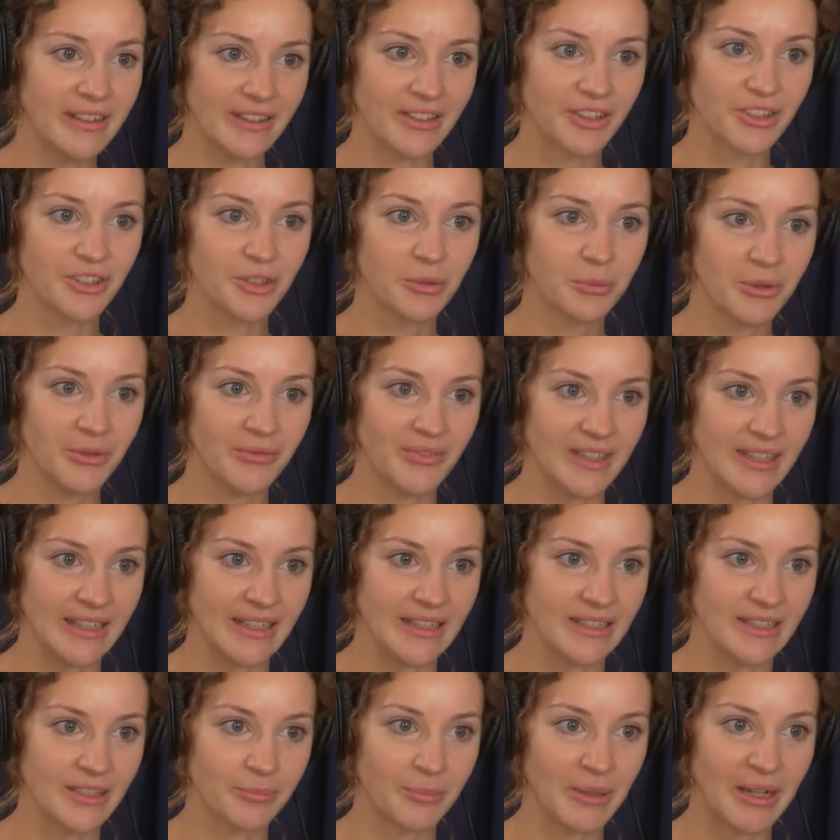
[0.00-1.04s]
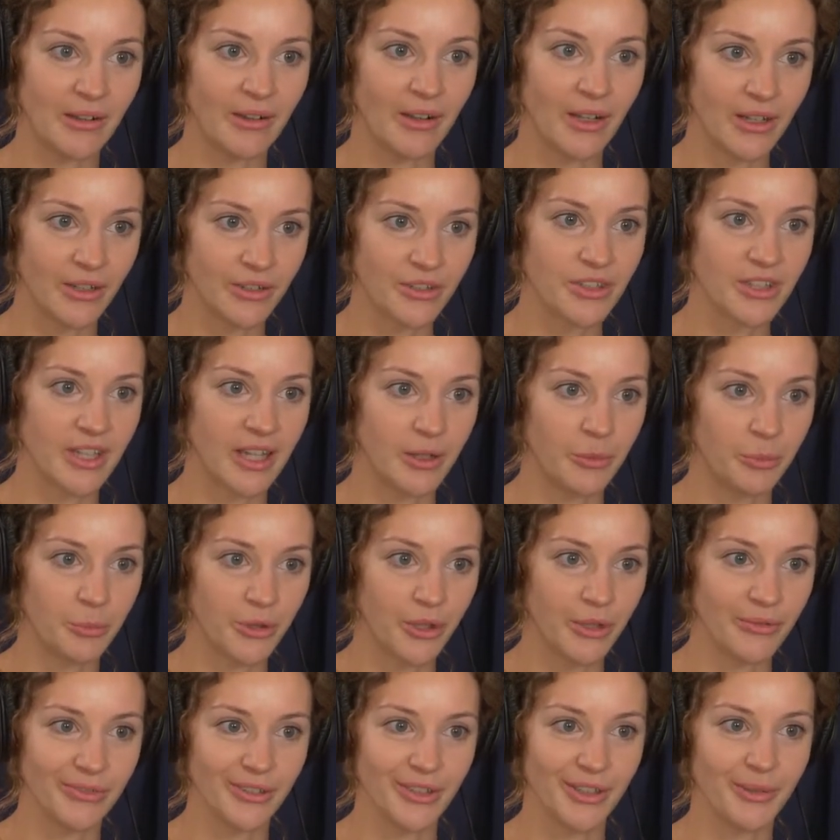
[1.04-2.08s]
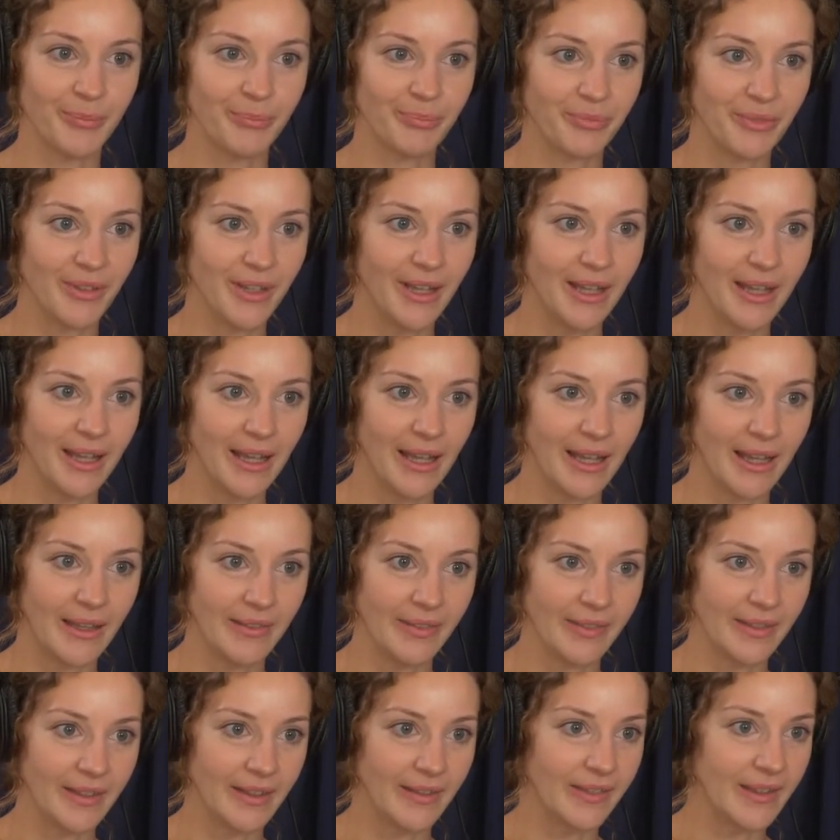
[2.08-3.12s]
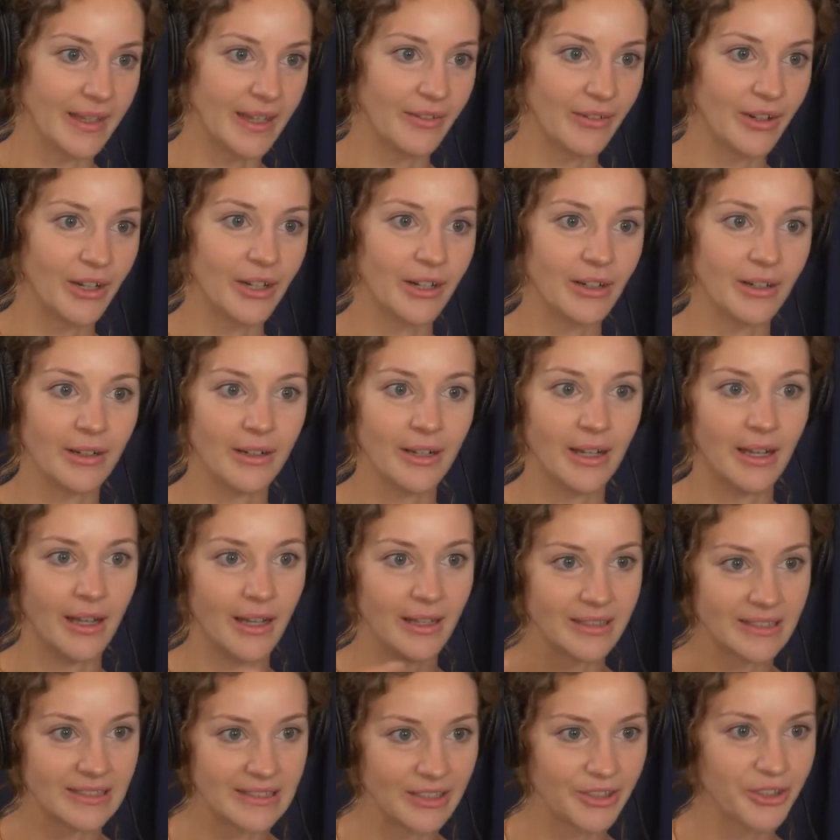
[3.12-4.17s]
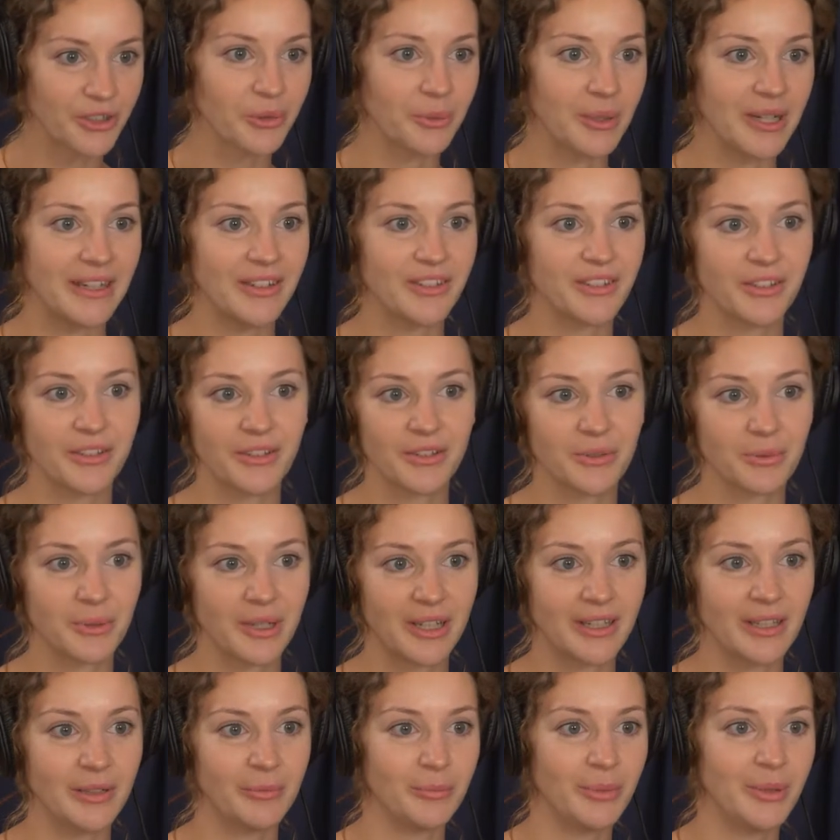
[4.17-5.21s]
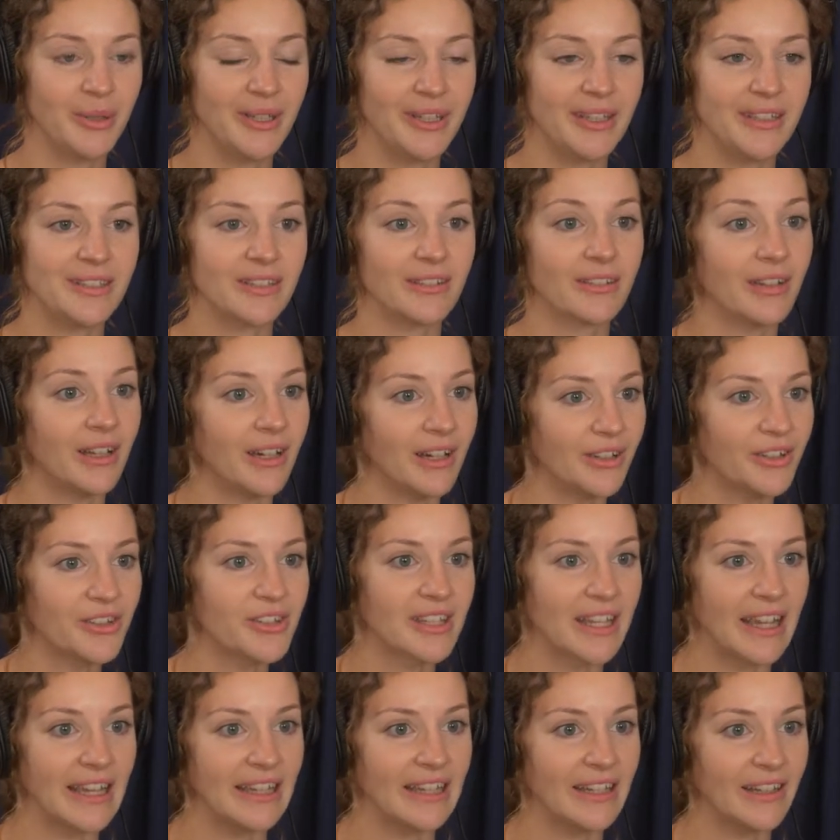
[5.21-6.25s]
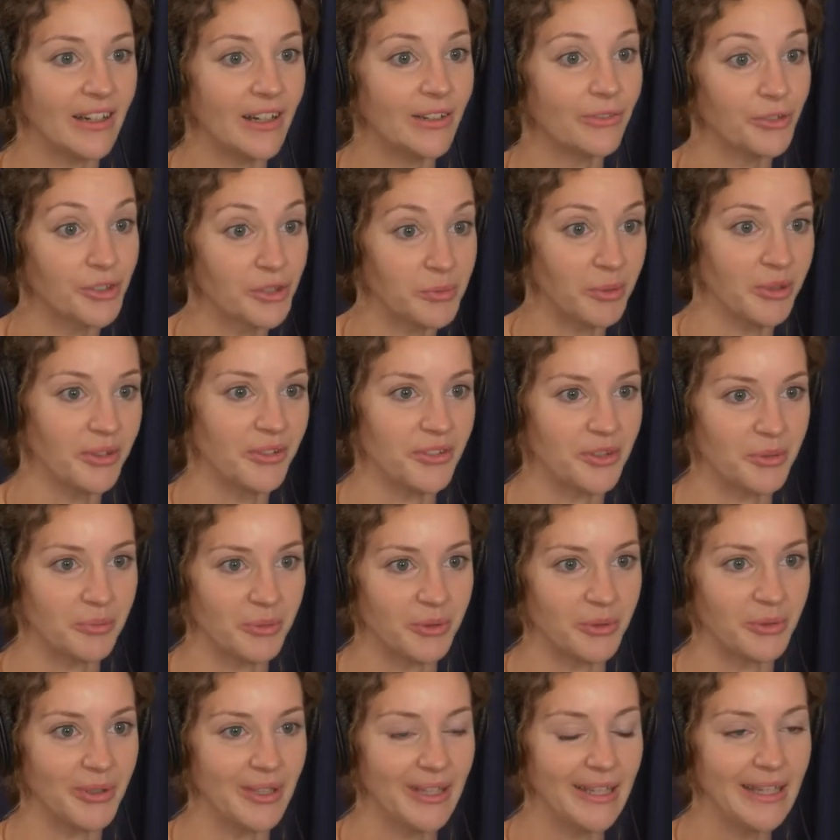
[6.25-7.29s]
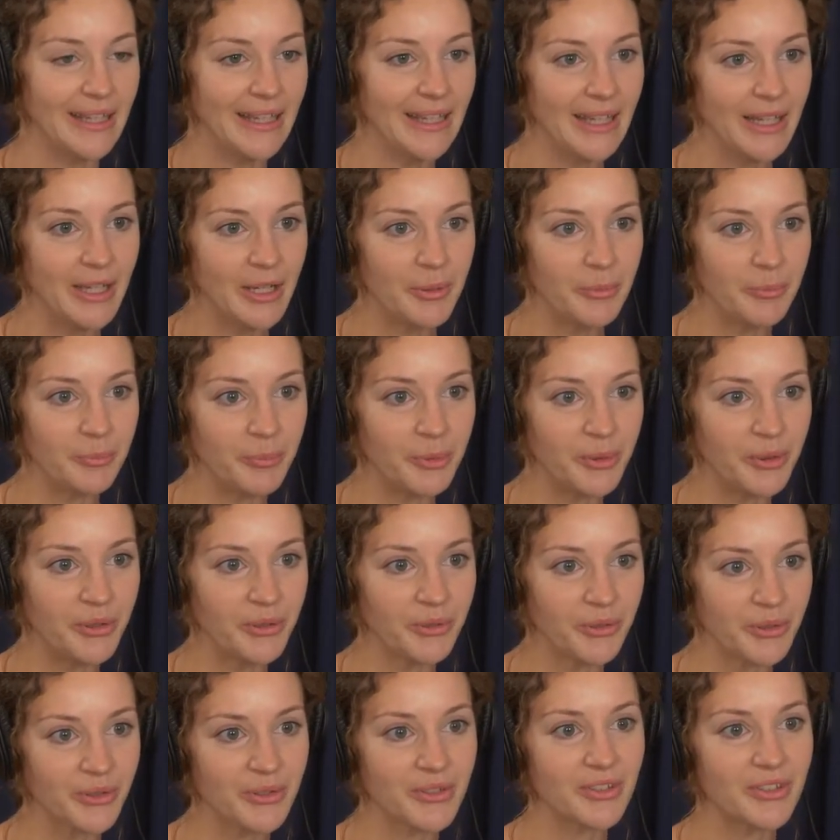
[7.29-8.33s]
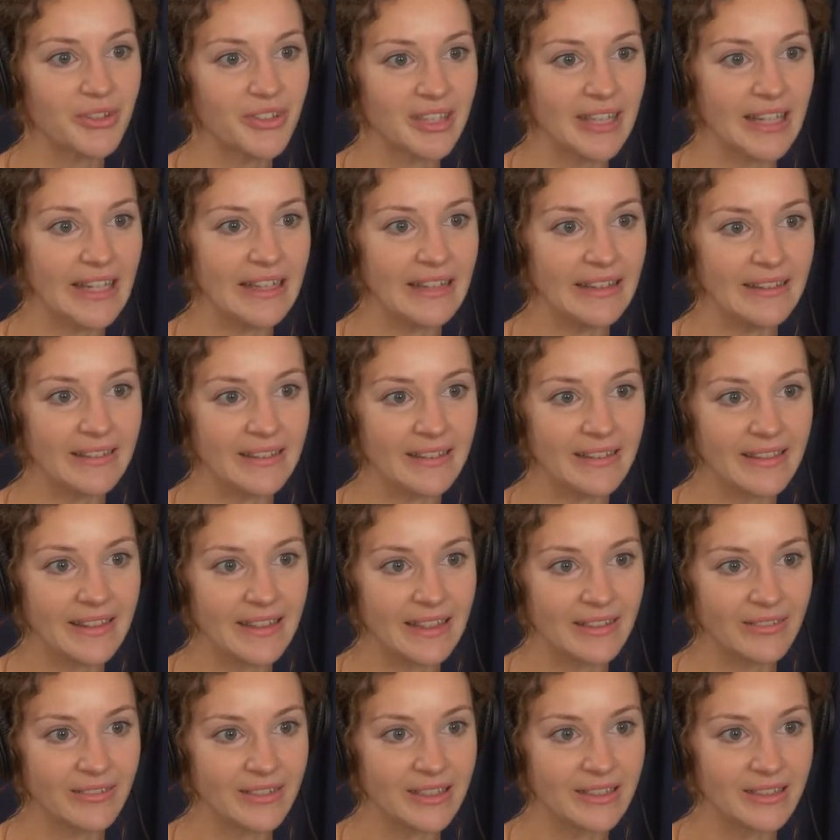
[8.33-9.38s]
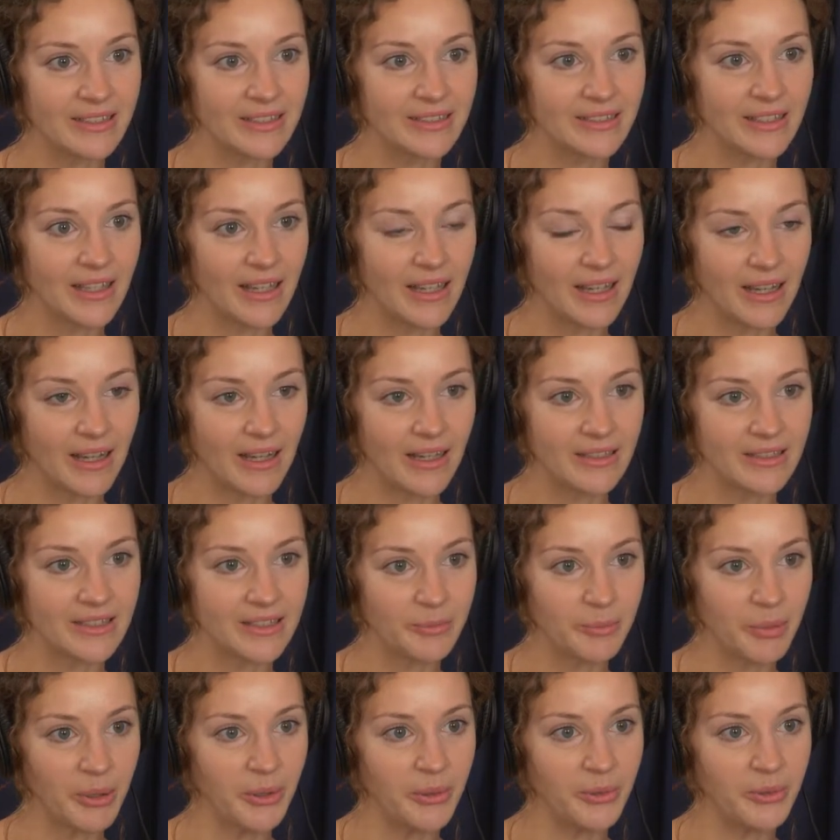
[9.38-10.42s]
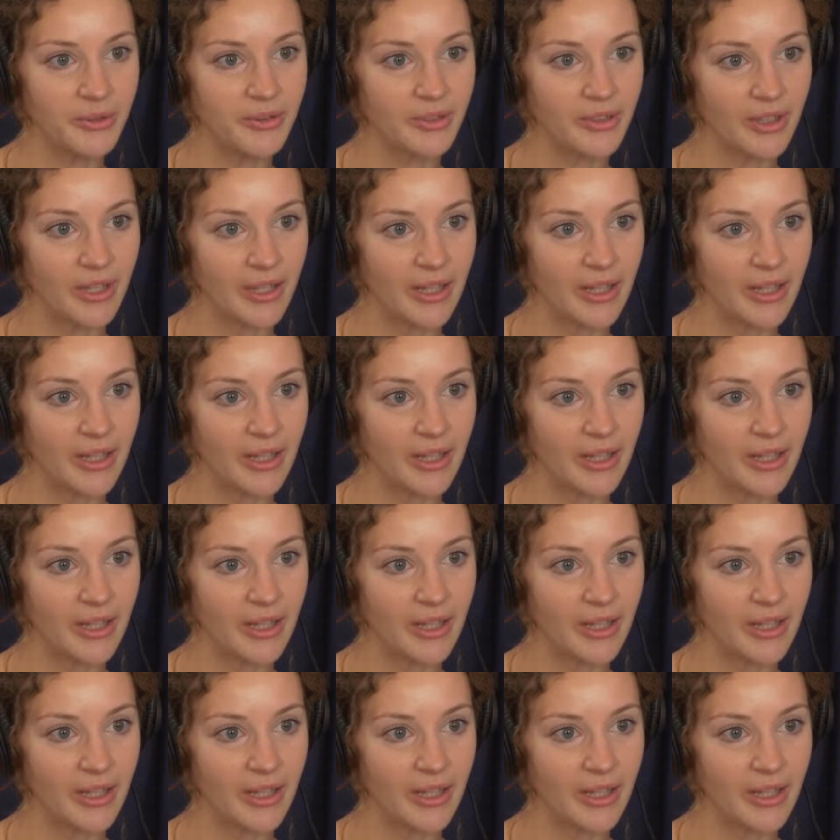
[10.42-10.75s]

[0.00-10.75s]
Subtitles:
that some of it is about large scale profit, and that there are situations where companies on large scale are responsible. But you're also saying that there is, I suppose,